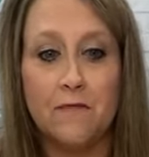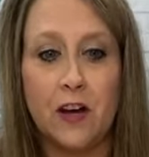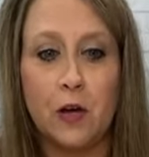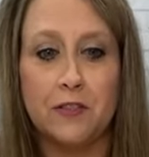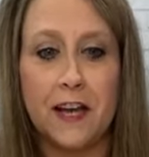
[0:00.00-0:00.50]

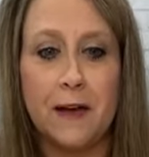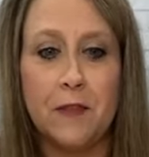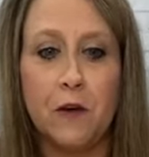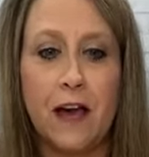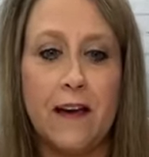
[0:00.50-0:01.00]
fall time,
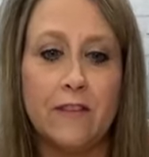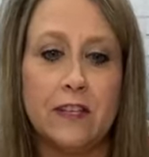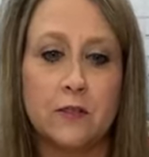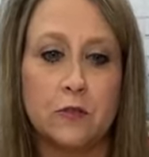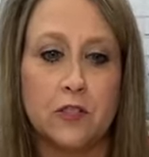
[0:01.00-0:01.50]
they'll have
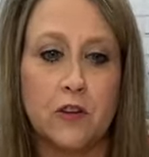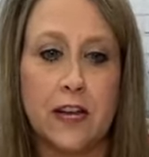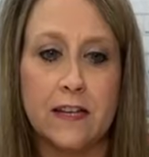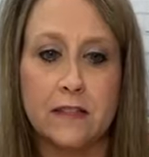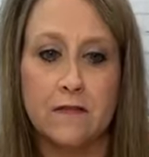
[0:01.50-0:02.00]
these little
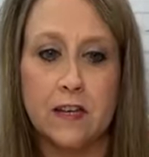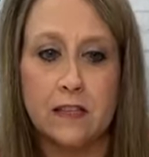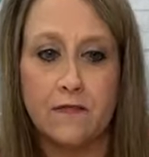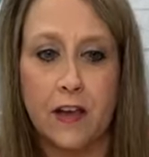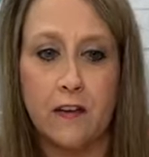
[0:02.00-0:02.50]
strands of
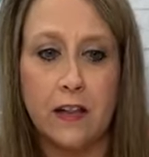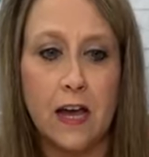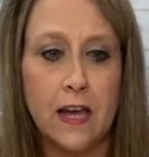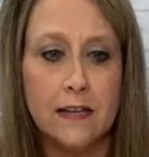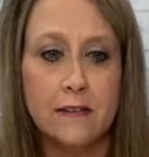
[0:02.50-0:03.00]
these fairy
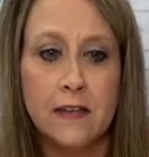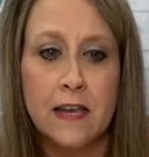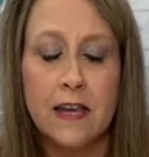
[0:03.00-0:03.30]
lights.